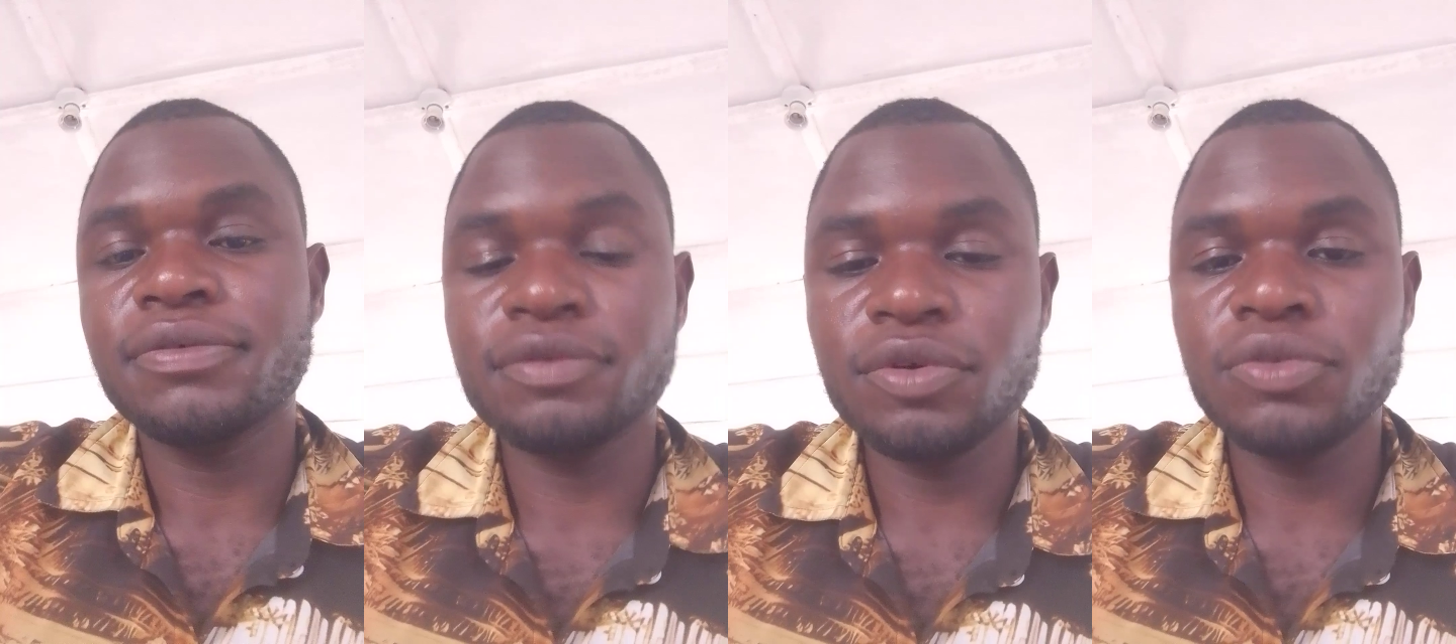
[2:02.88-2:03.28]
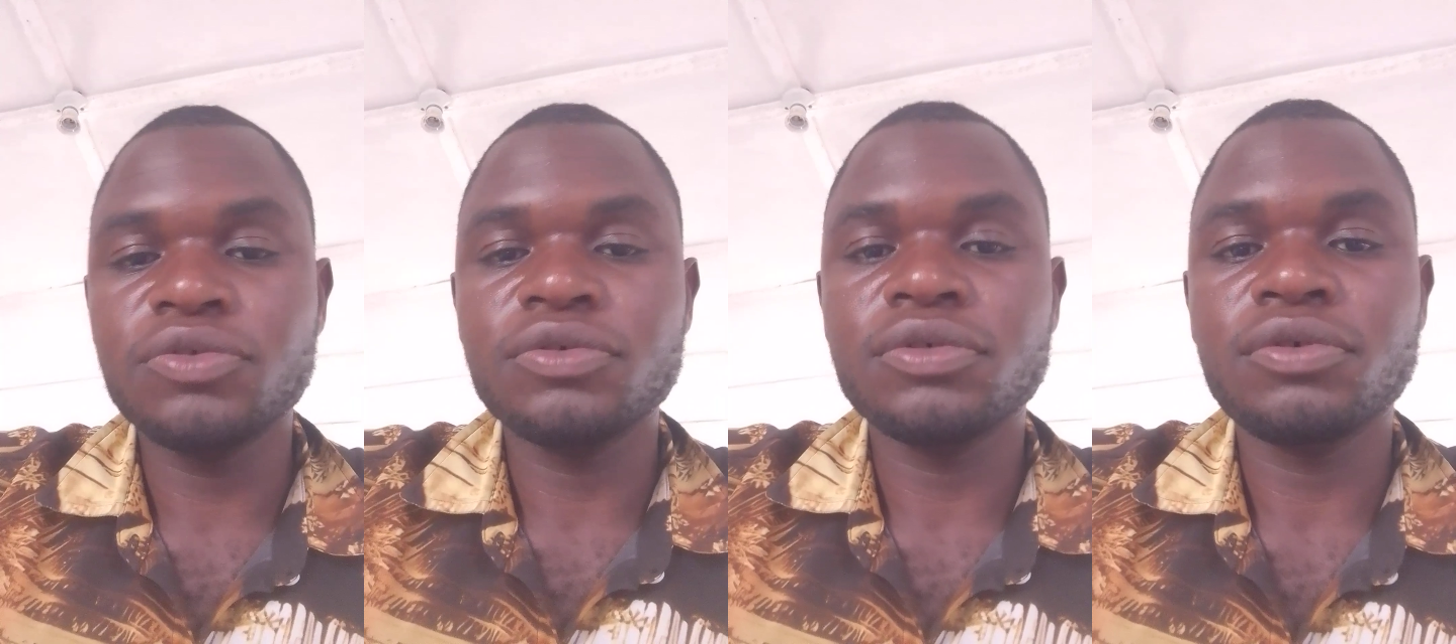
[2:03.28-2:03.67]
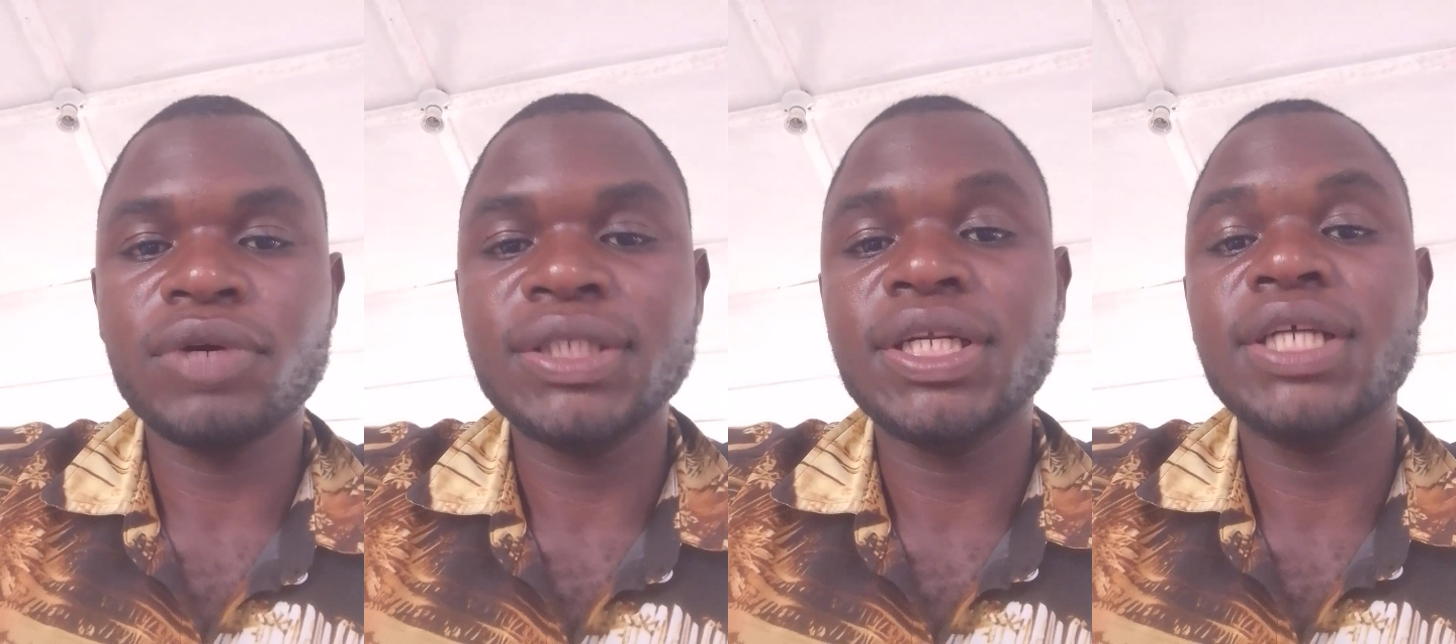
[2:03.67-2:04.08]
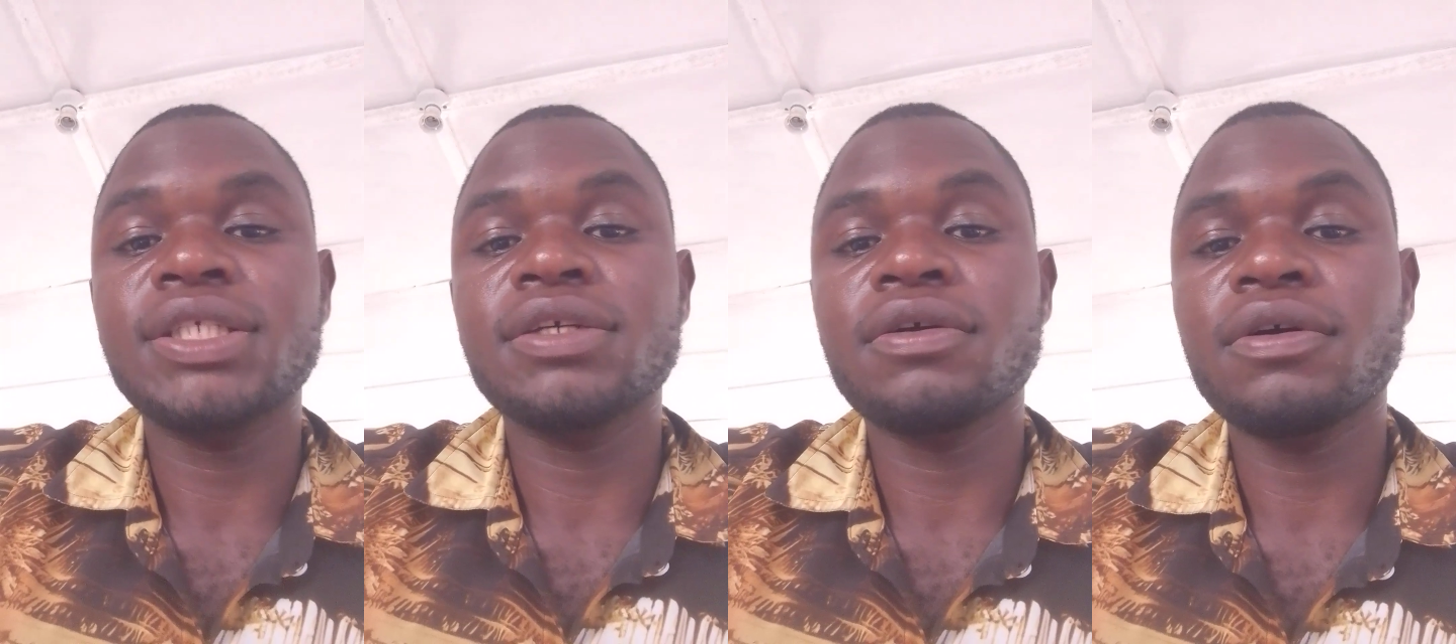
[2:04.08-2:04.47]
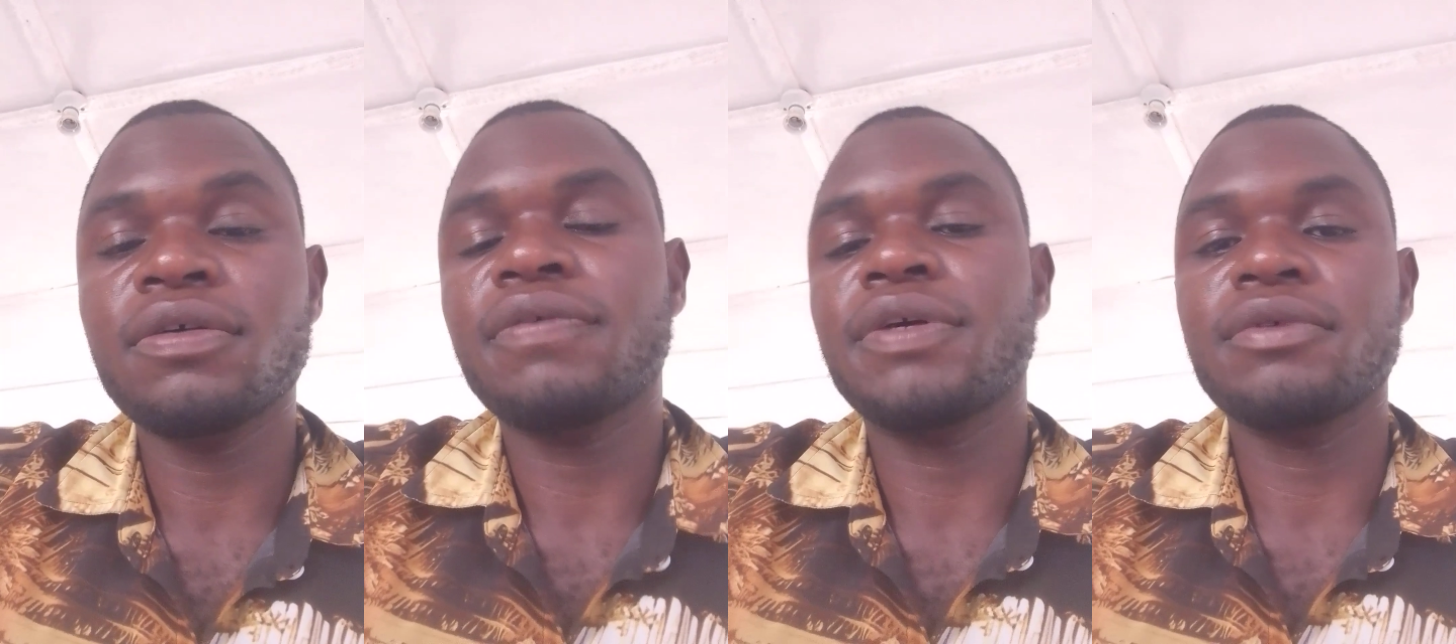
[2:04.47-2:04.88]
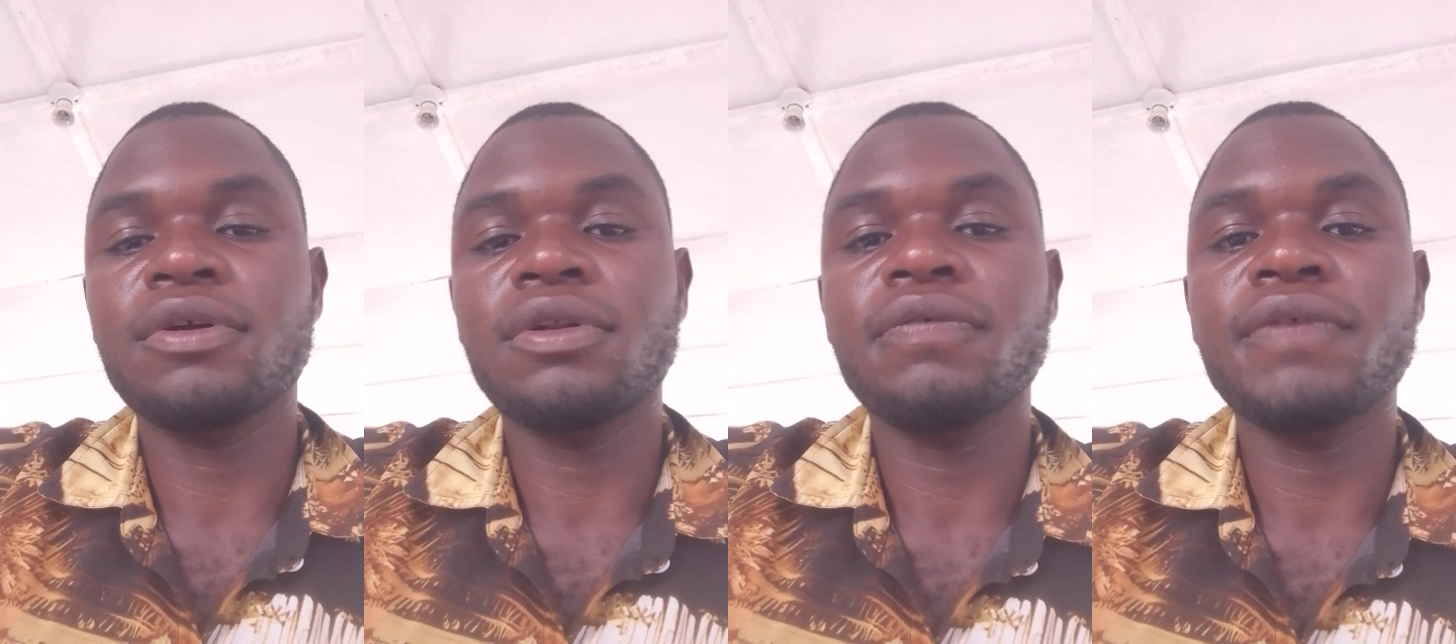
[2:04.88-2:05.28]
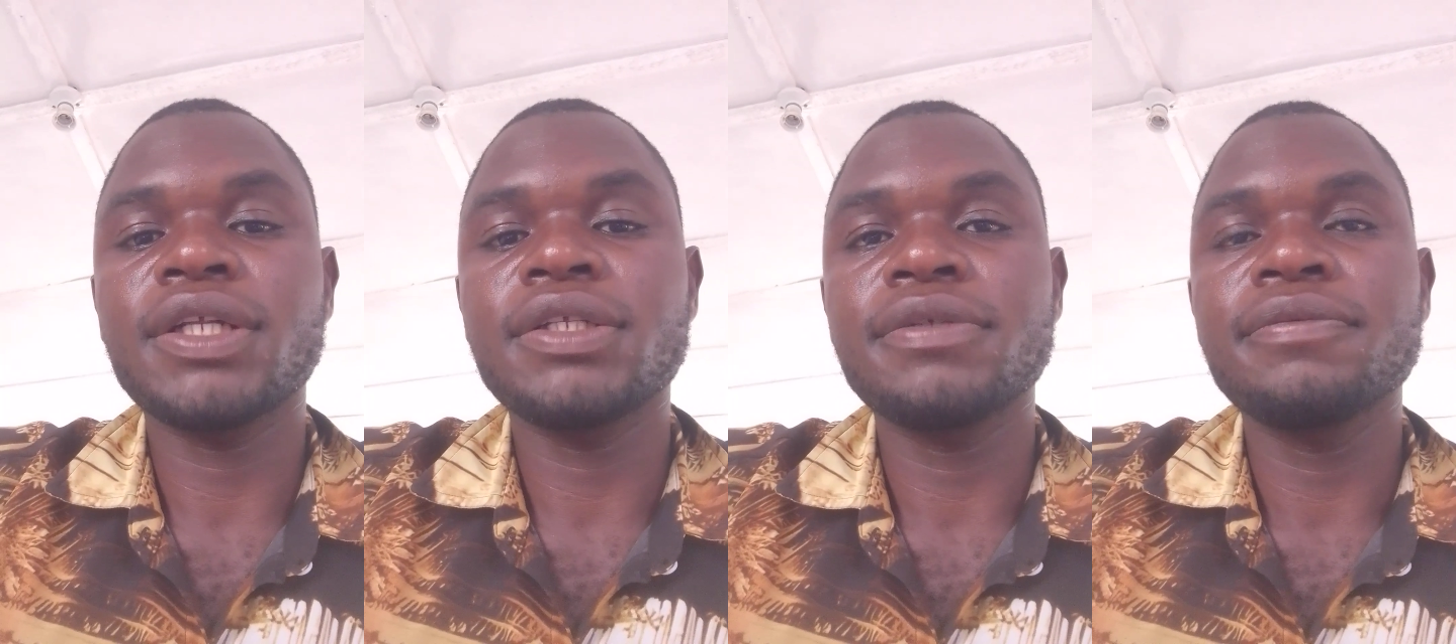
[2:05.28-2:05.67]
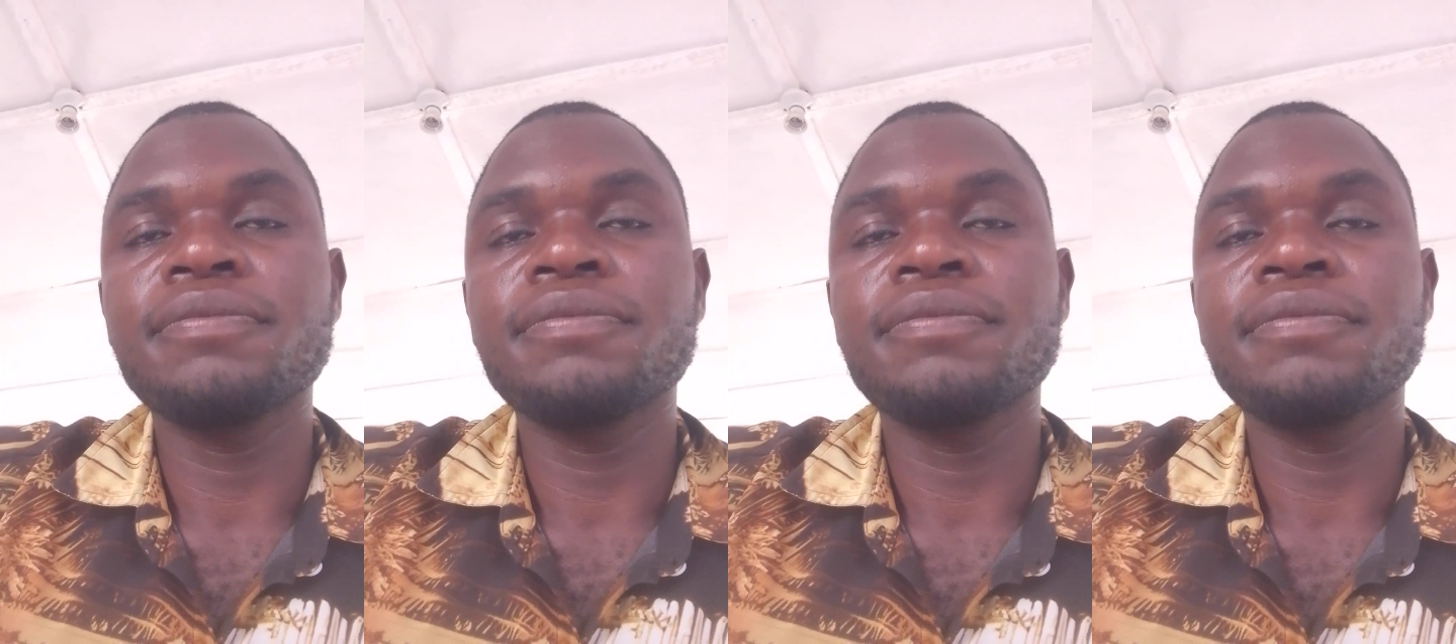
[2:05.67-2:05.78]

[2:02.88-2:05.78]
will go to quadratic curve and all of that.